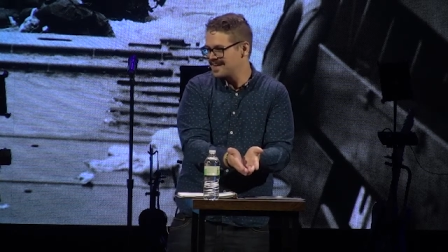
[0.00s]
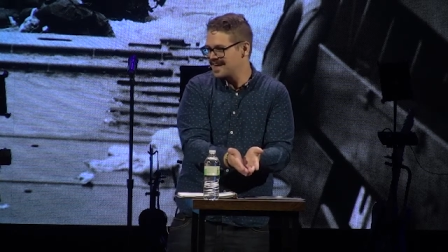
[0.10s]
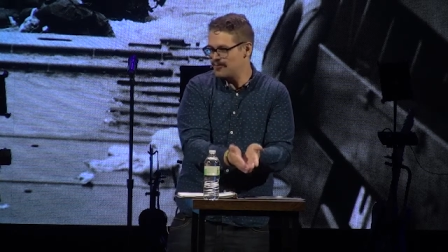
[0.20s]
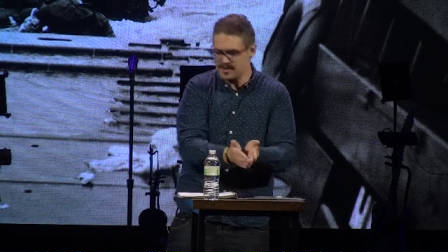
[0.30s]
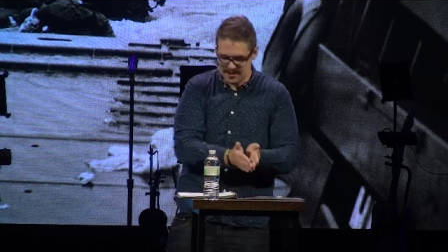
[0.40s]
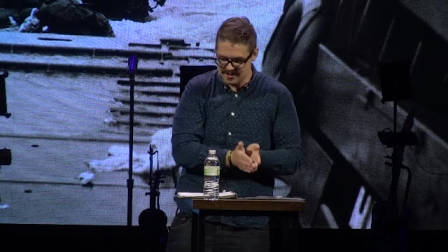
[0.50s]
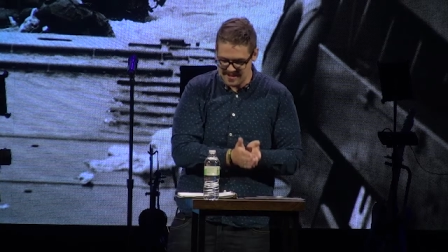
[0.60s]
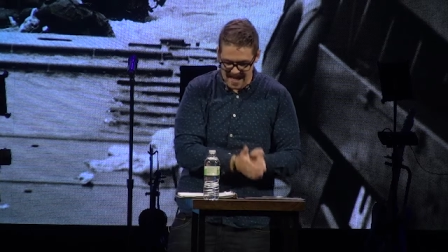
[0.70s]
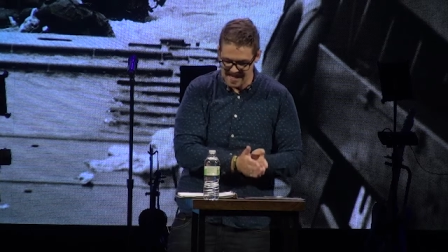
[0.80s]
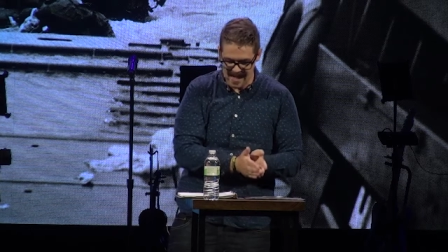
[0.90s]
And we should
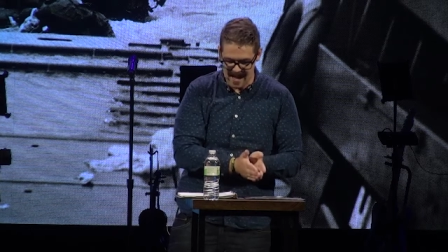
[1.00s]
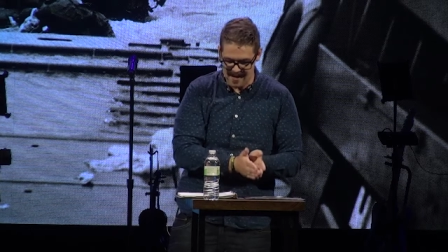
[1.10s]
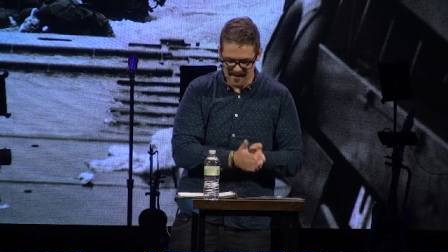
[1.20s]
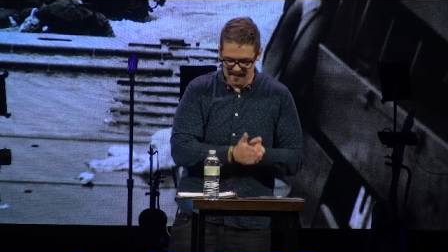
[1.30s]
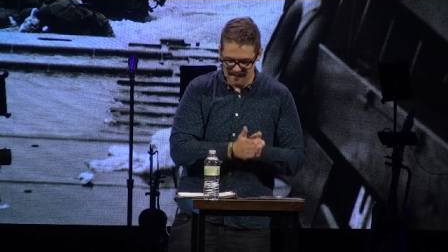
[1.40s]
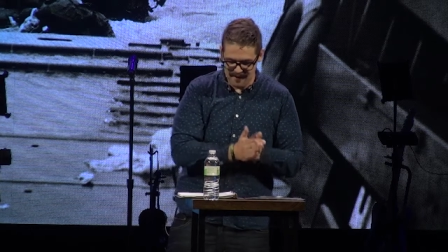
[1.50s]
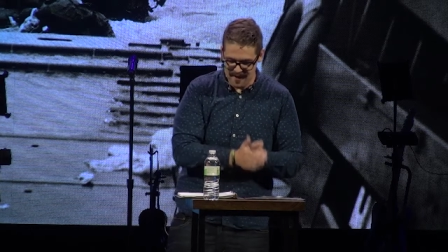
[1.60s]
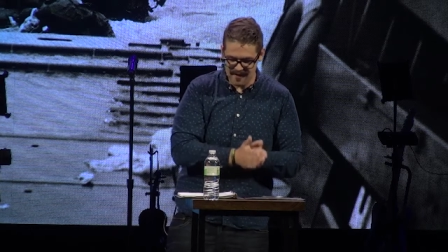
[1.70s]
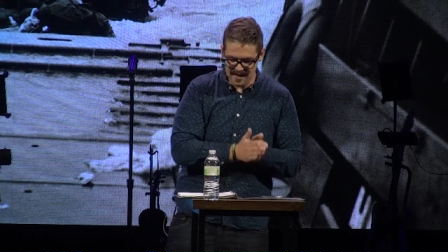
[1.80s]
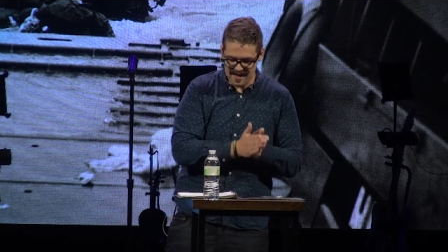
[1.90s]
take that
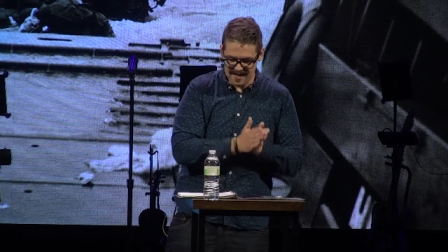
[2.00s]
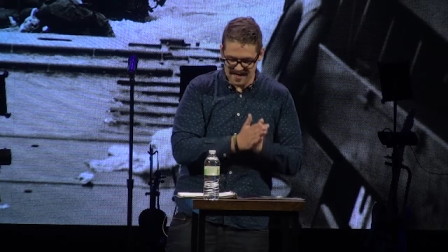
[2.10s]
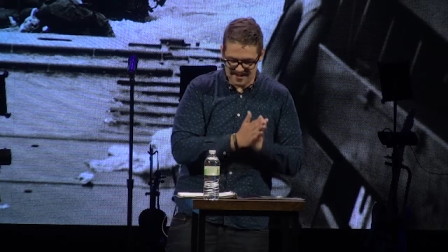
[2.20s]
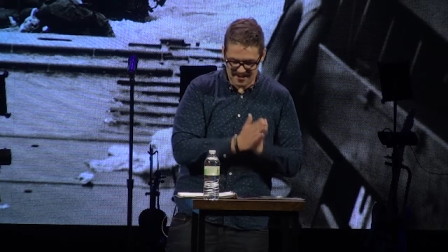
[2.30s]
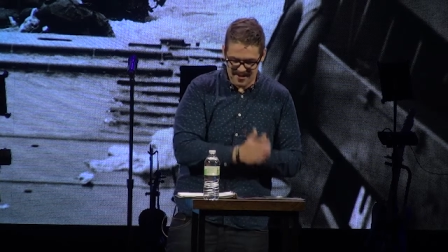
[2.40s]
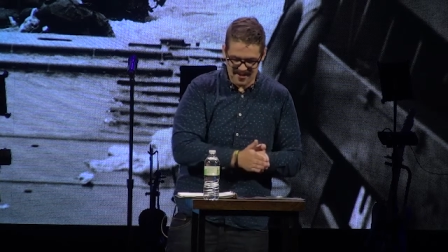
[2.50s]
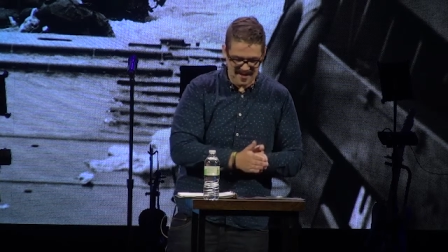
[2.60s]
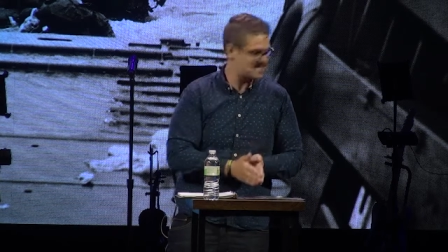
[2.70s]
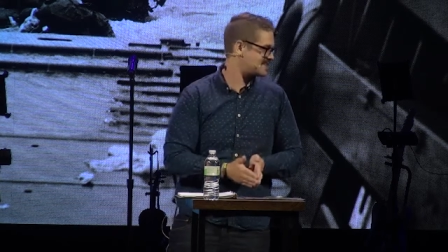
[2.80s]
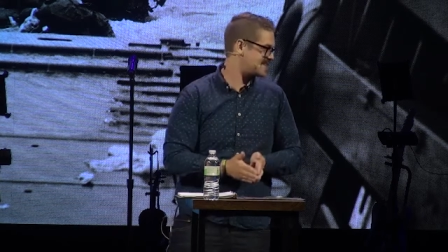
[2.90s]
very
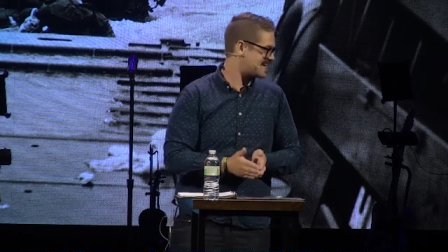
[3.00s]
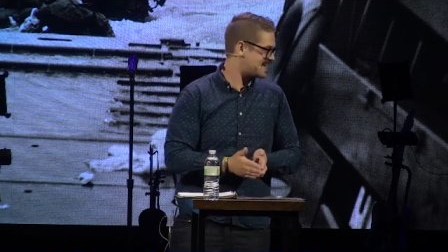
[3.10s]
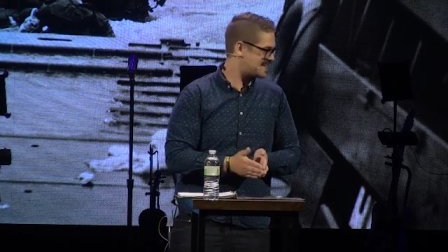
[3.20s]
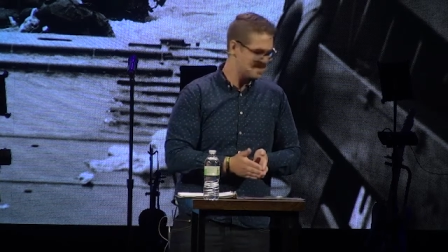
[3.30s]
seriously.